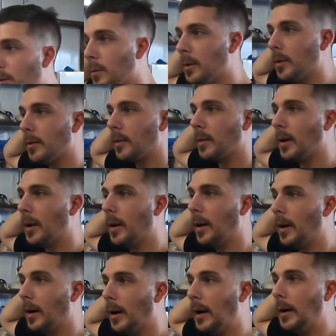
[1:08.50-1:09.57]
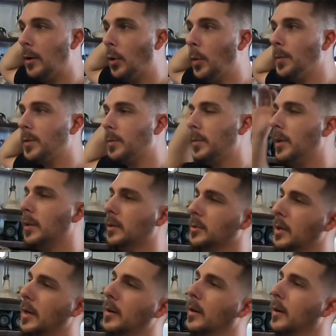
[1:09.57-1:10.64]
with high hopes of being a
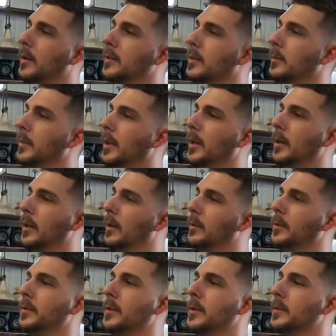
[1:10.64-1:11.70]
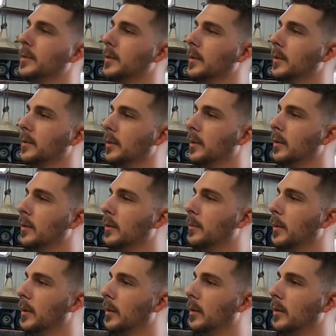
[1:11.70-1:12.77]
drag car someday, and that was years and years ago, and
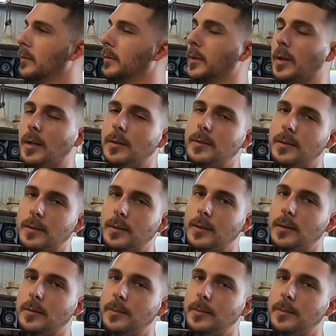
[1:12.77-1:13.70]
it's been long forgotten since then.